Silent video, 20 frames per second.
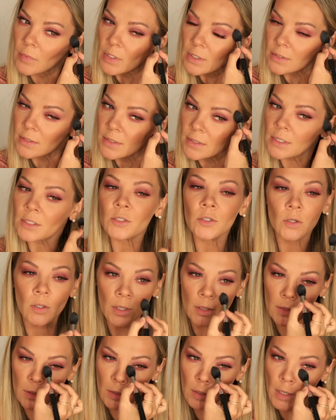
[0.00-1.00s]
set your
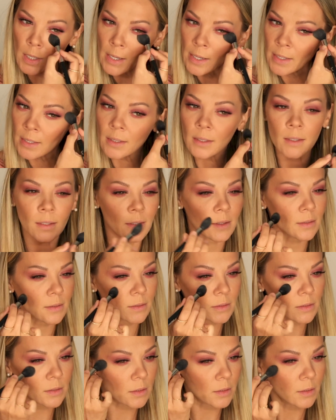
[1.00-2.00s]
under eye
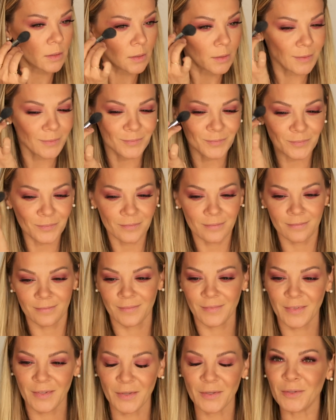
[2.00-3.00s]
and
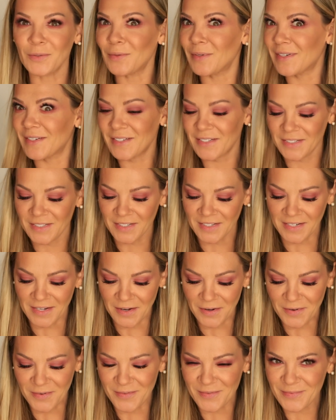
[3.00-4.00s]
you're good to
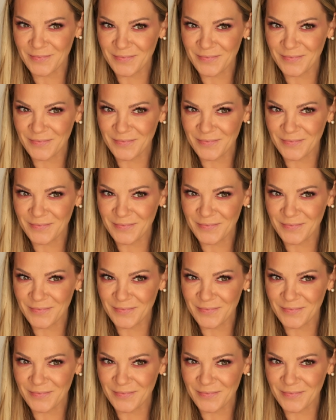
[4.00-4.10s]
go.